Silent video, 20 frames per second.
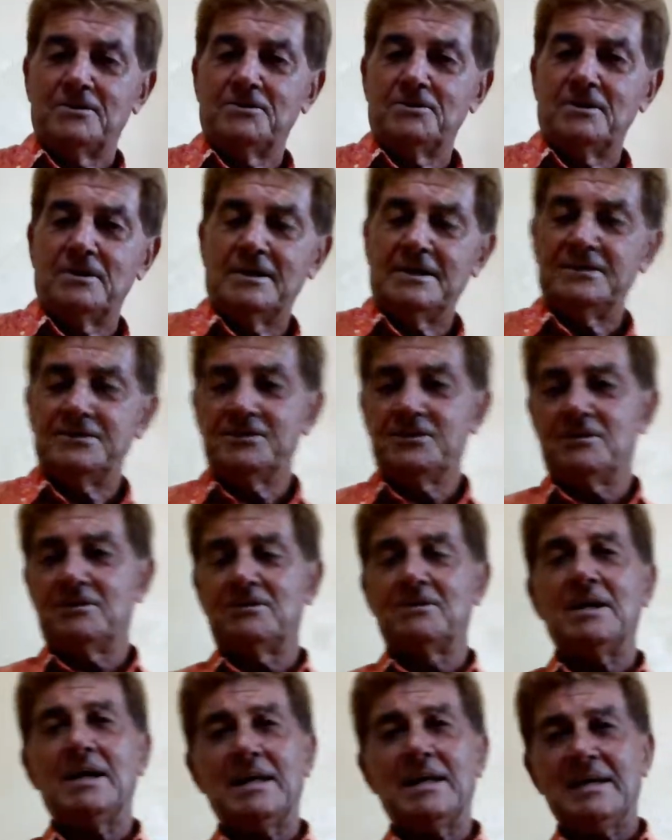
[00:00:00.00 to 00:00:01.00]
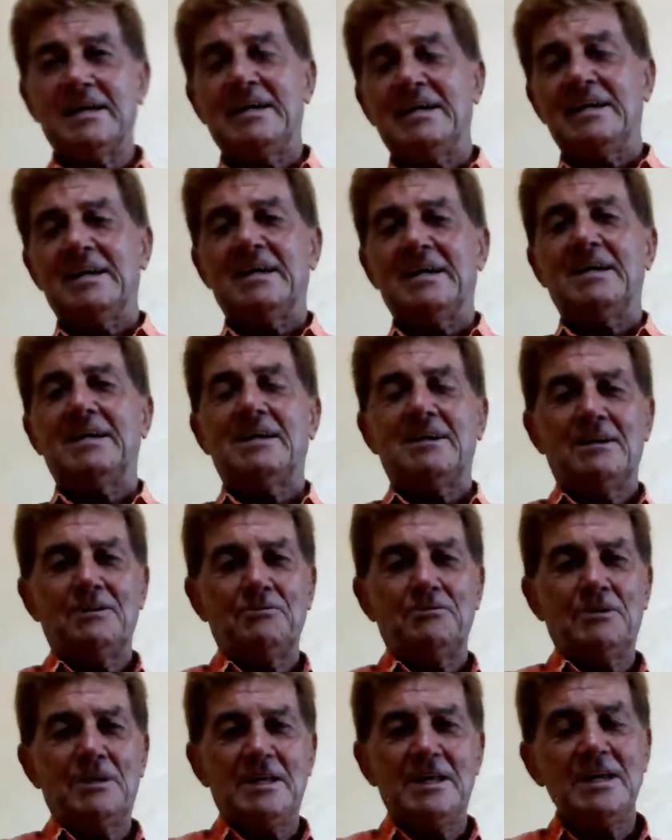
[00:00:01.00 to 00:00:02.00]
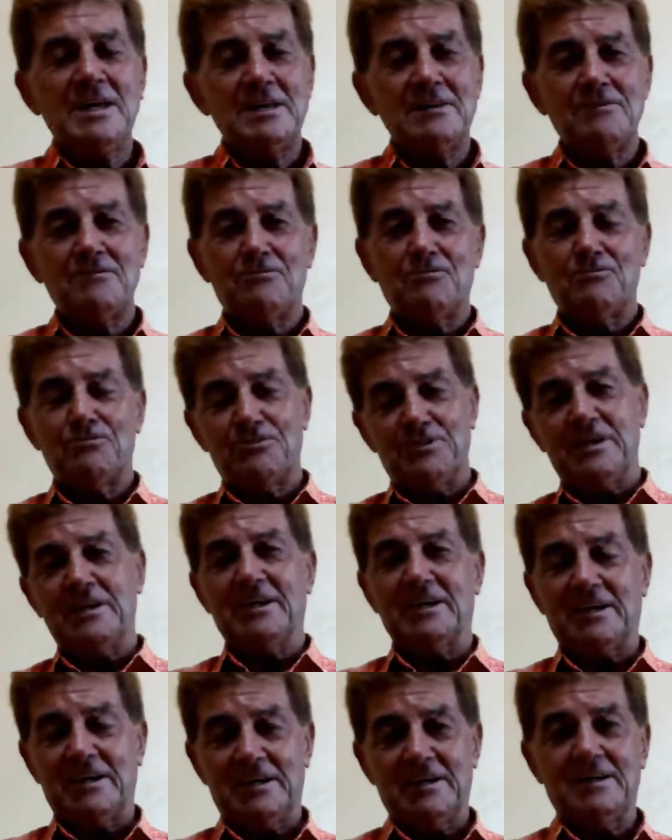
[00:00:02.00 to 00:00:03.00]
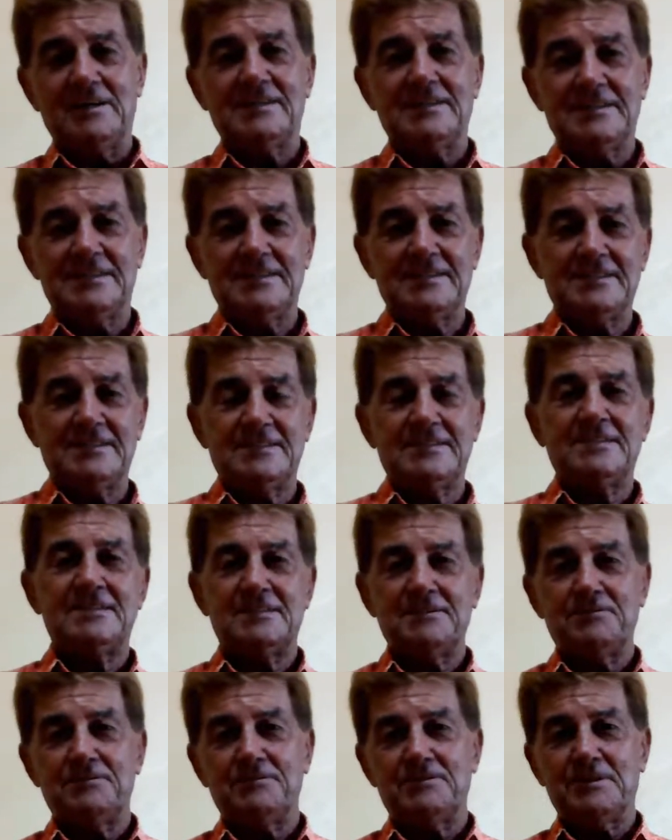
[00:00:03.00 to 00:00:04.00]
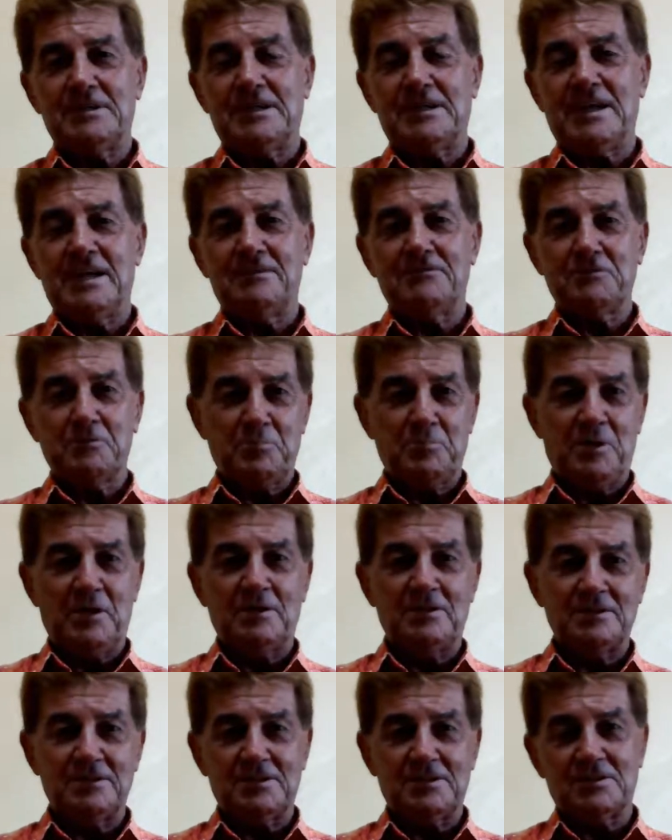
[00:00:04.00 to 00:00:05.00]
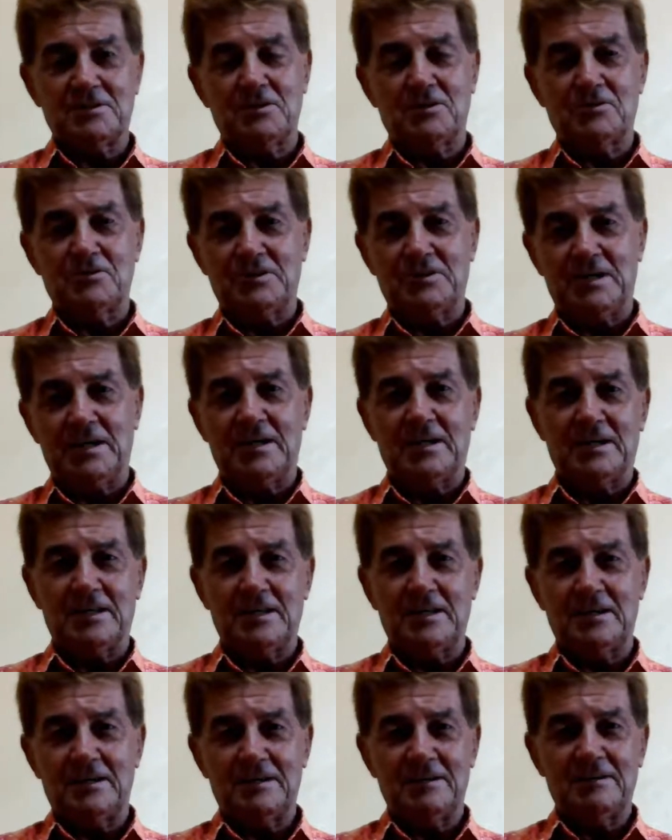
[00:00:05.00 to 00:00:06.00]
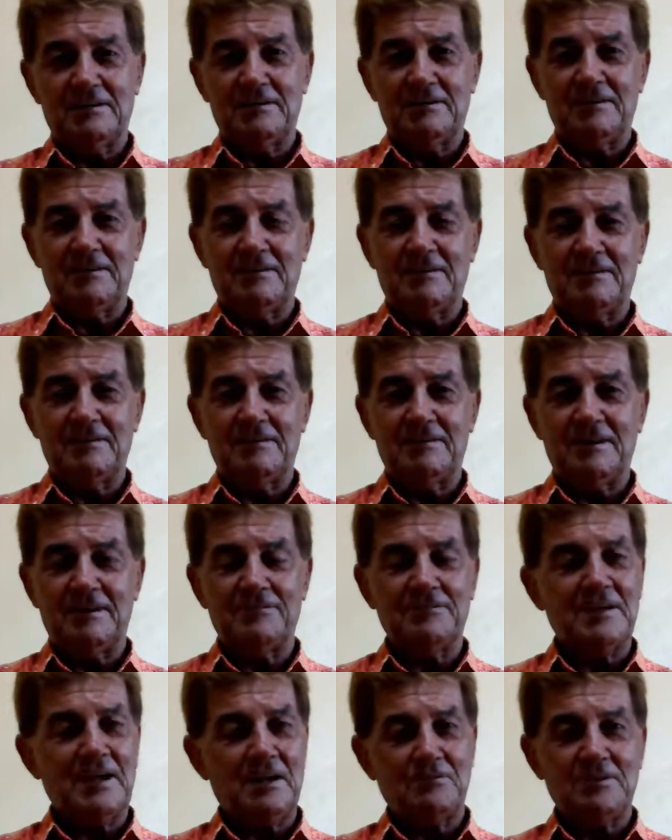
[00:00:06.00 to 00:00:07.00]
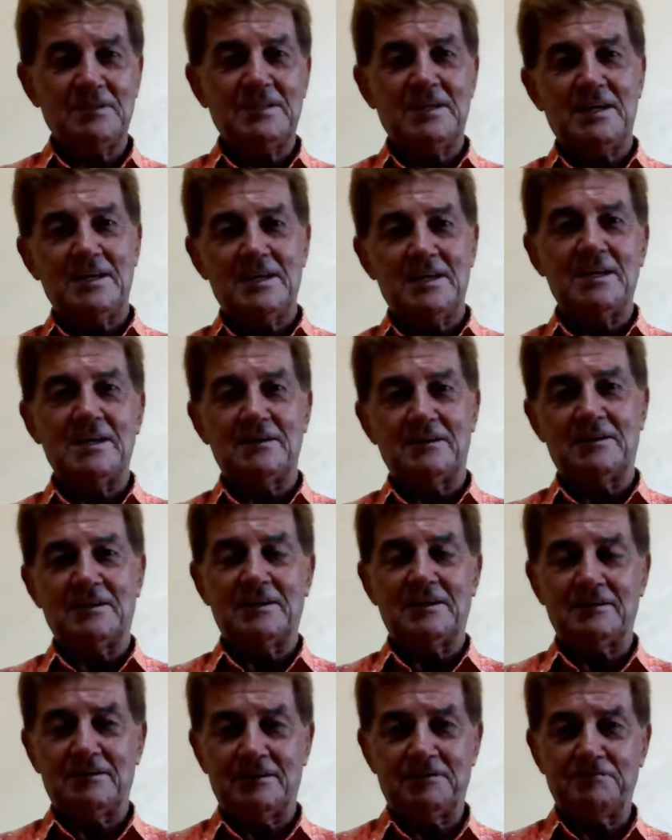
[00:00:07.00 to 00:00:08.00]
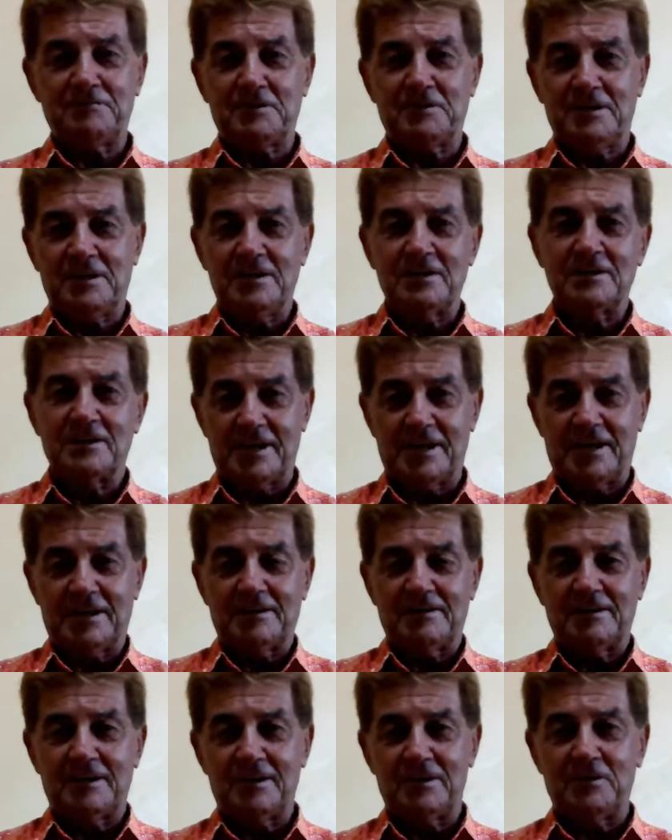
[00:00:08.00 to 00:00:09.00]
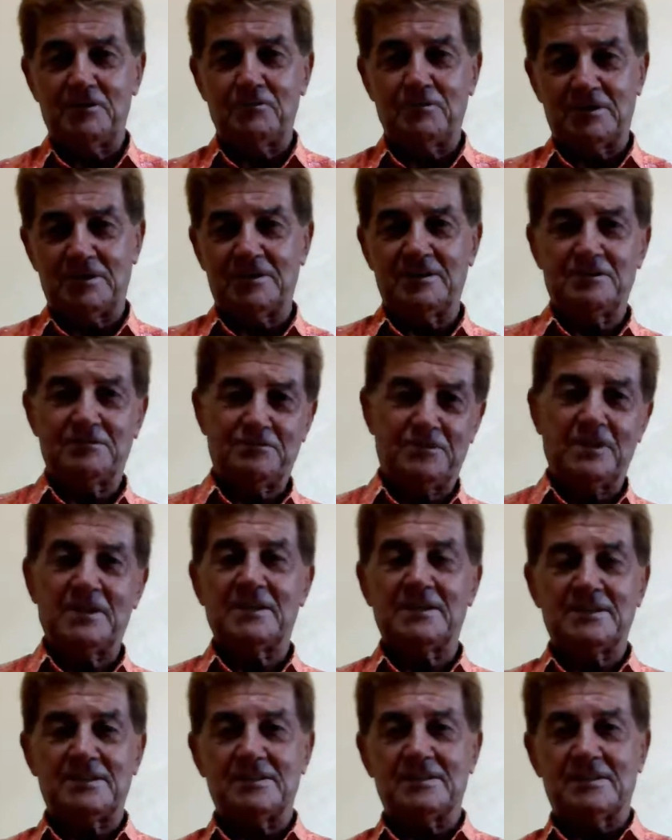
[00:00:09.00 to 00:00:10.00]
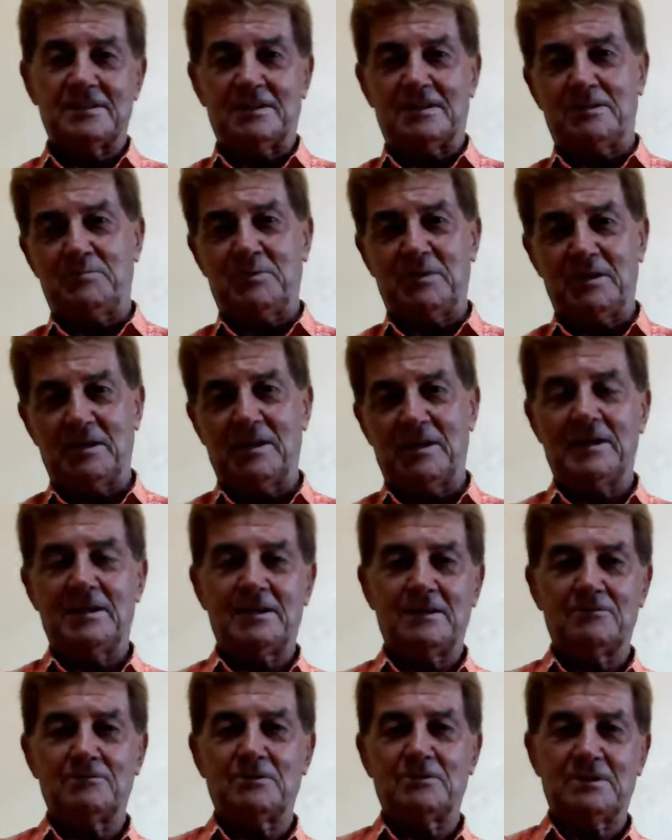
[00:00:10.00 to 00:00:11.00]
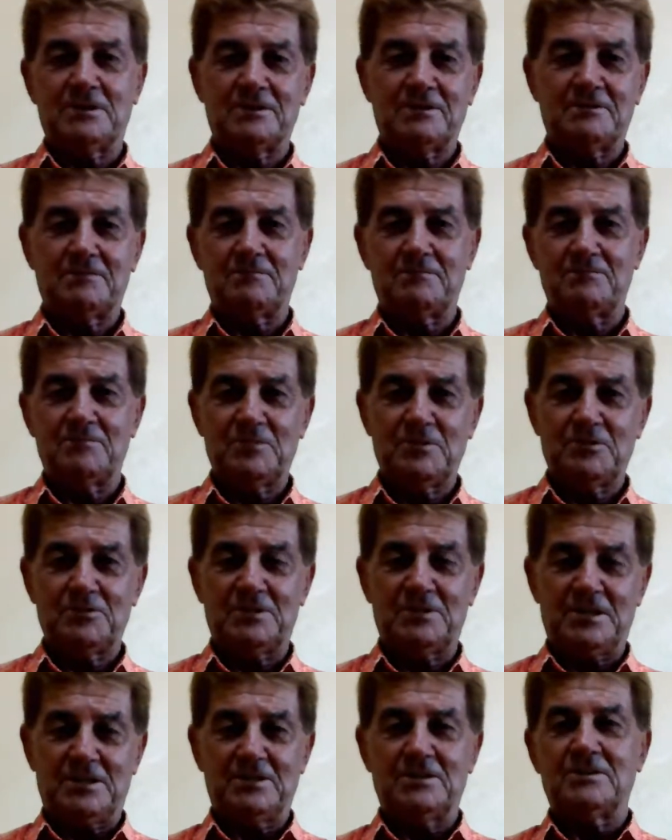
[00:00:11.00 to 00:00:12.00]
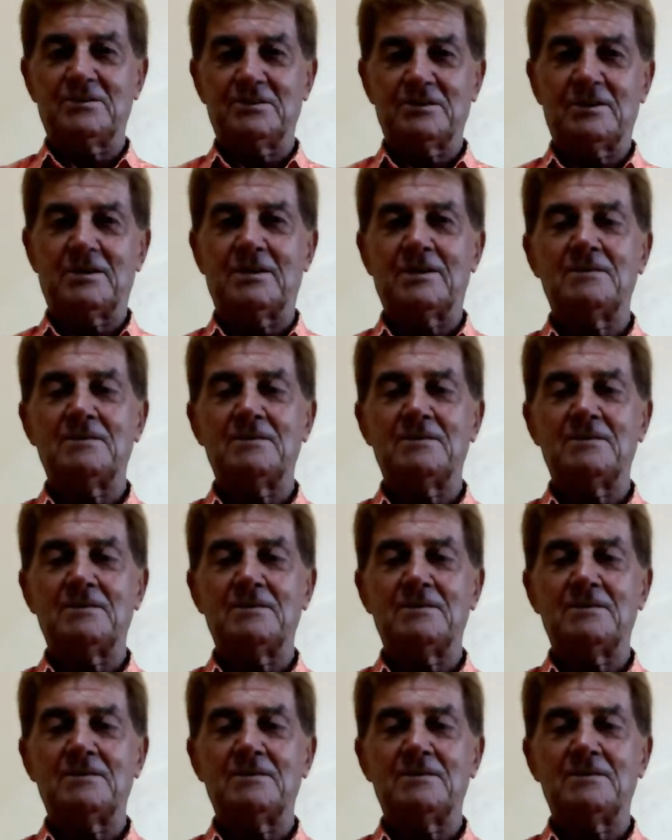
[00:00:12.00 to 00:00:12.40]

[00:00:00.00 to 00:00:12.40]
So we need really, when an anthropologist goes in, they've got what they need off of the internet. They know what this village is going to be like and what the traditions are.